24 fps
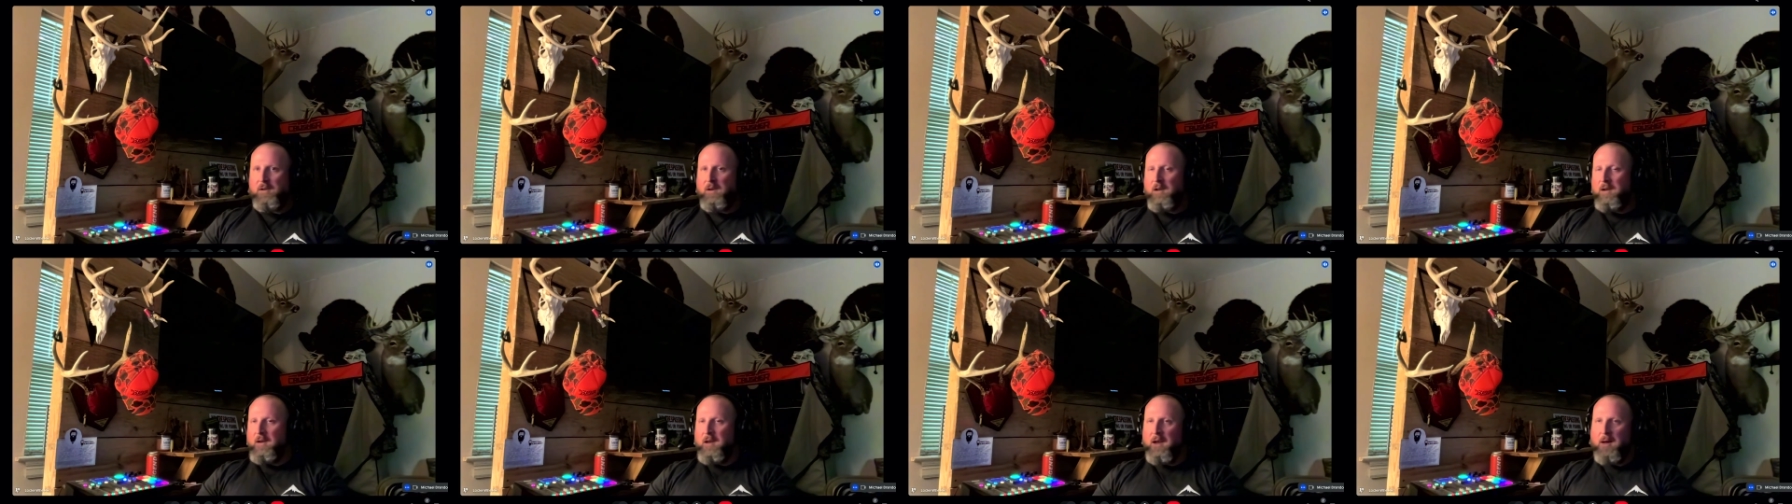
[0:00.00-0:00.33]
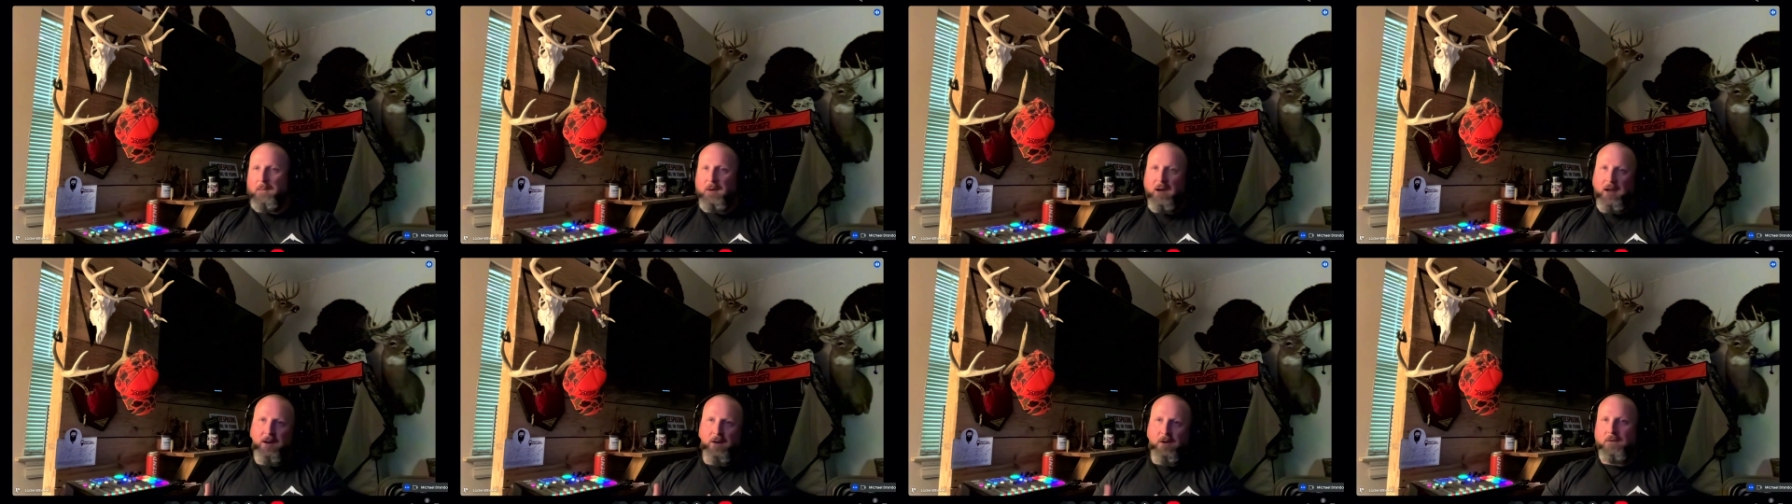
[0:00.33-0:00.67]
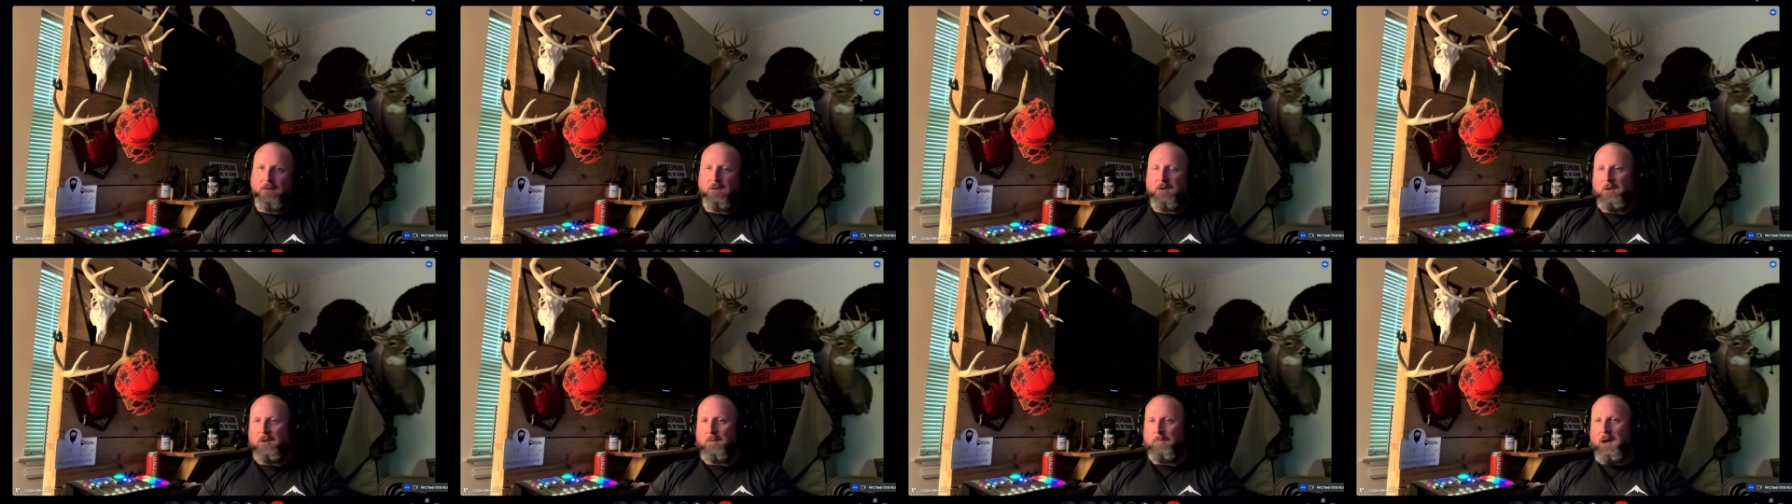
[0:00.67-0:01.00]
I mean, I know the
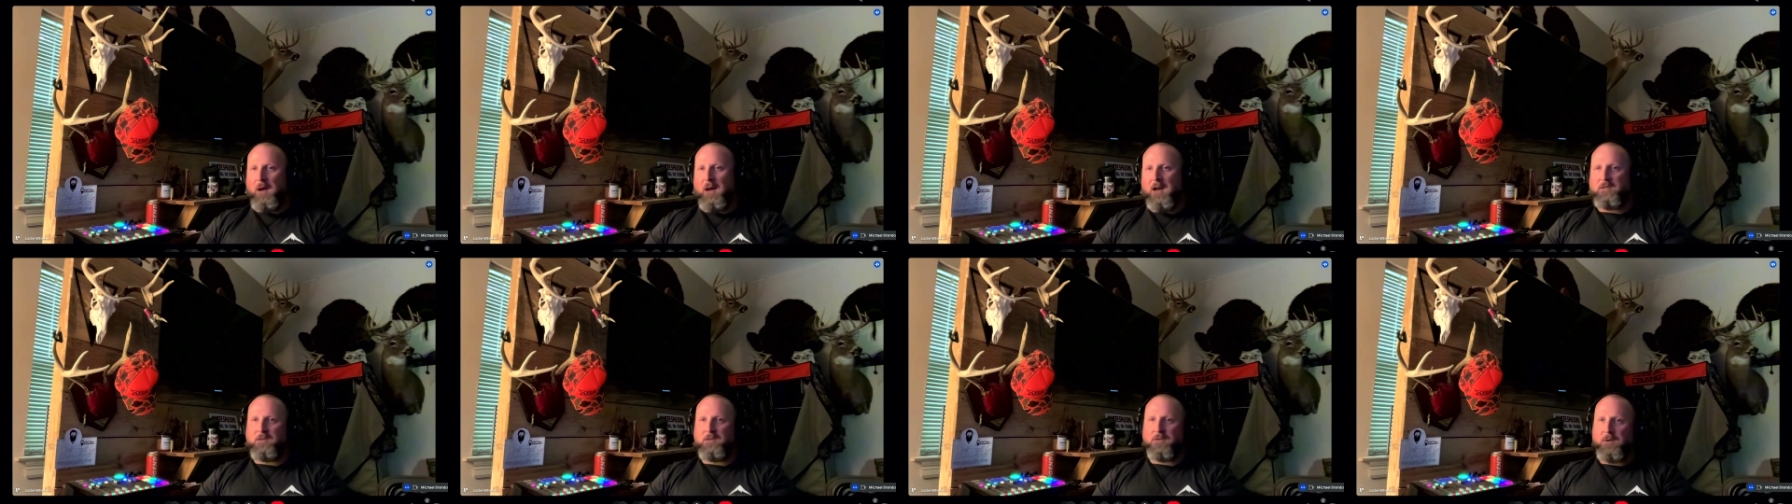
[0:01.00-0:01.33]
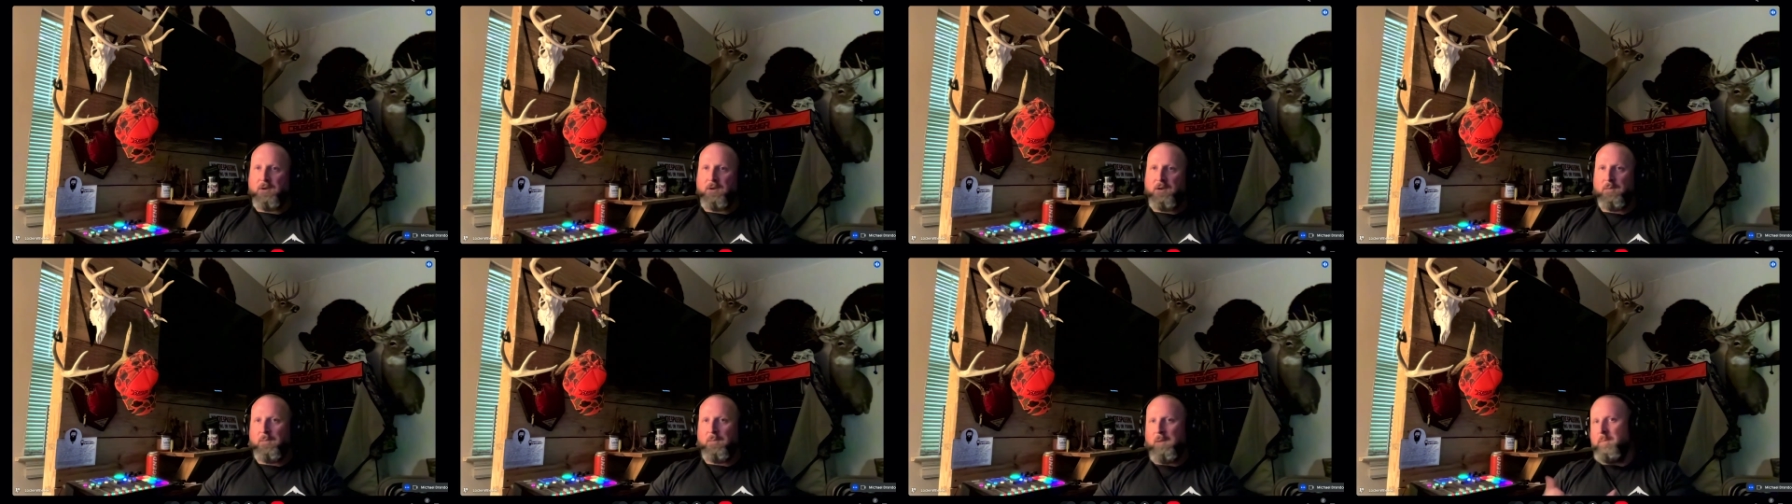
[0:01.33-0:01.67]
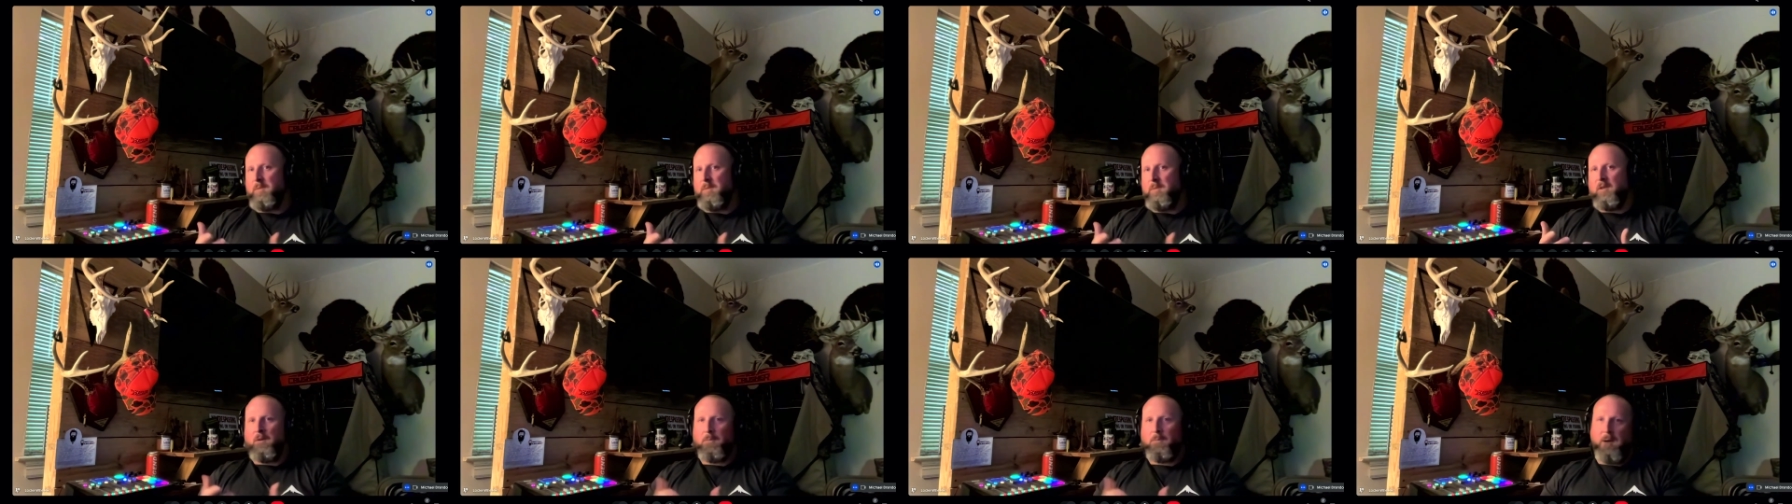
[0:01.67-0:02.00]
deer pass through here.
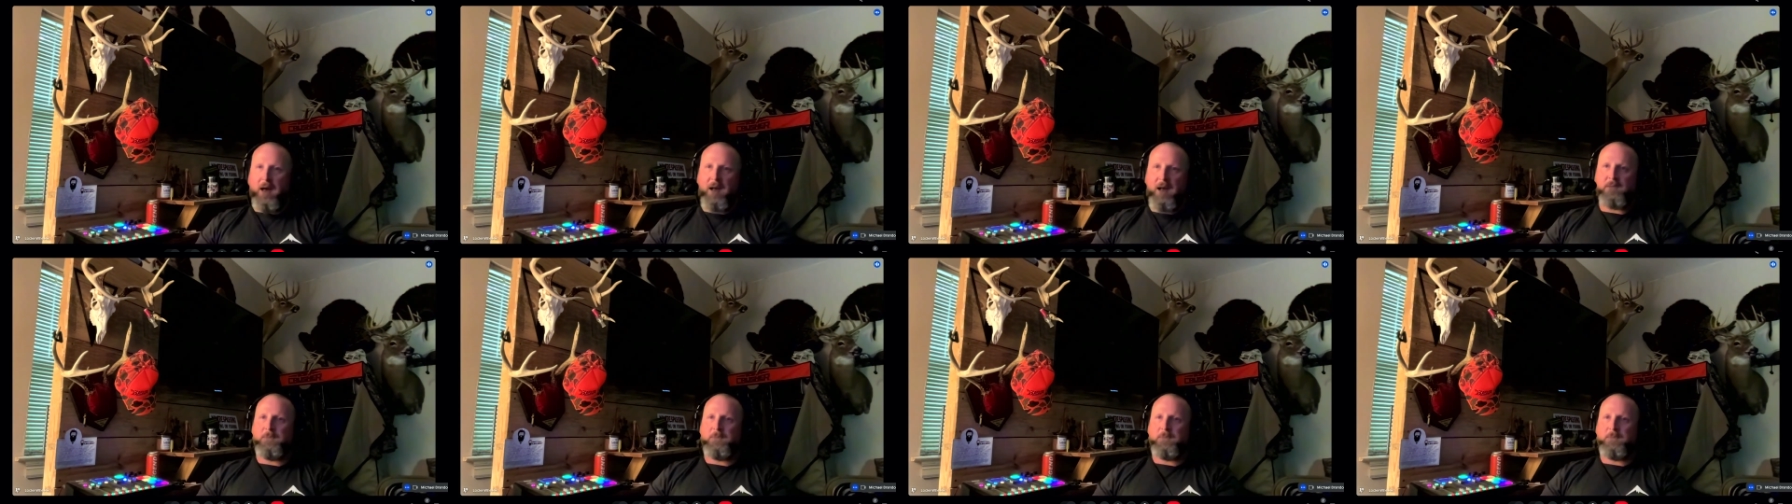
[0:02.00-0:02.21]
Maybe they'll pass